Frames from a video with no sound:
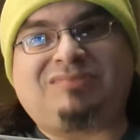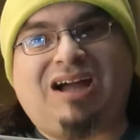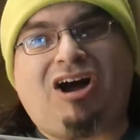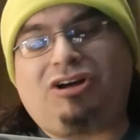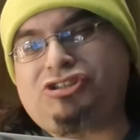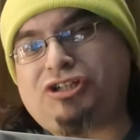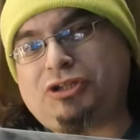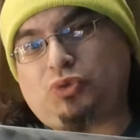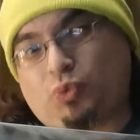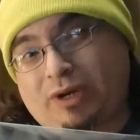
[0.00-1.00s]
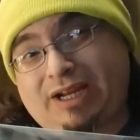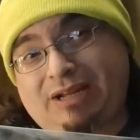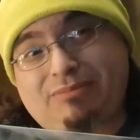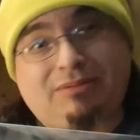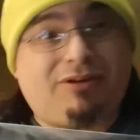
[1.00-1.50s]
120,
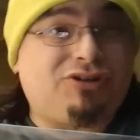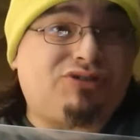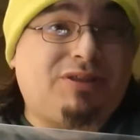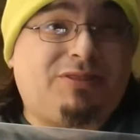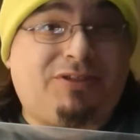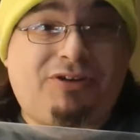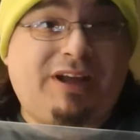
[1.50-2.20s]
maybe 130,